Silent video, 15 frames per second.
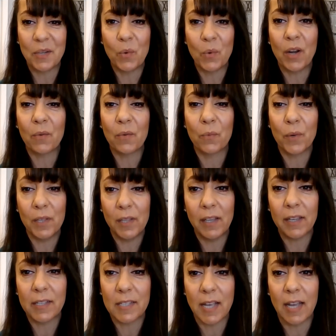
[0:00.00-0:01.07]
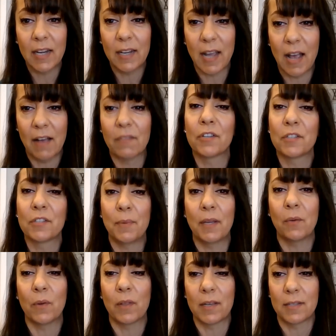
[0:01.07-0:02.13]
and we are really excited to have her
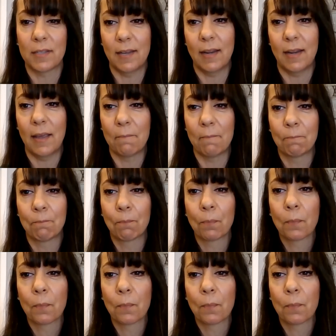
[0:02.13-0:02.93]
speak with us today.